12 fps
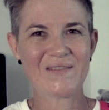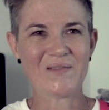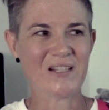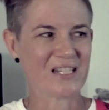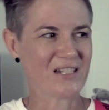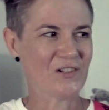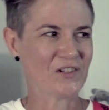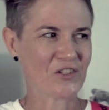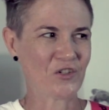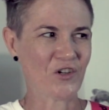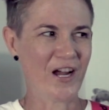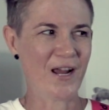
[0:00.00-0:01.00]
when it's not a
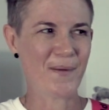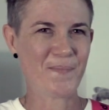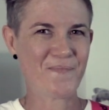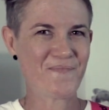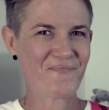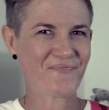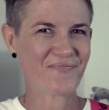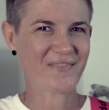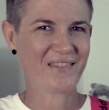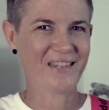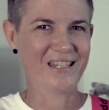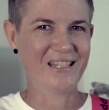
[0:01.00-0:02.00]
Strat.
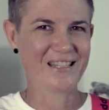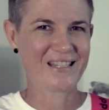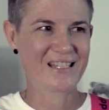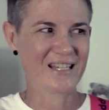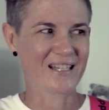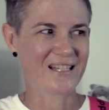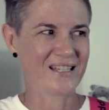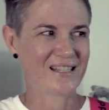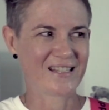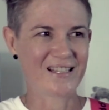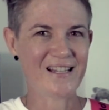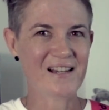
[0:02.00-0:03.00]
It's a
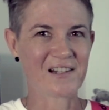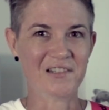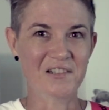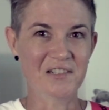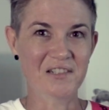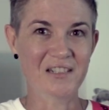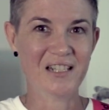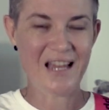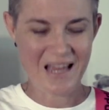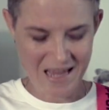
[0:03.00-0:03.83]
Cyclone.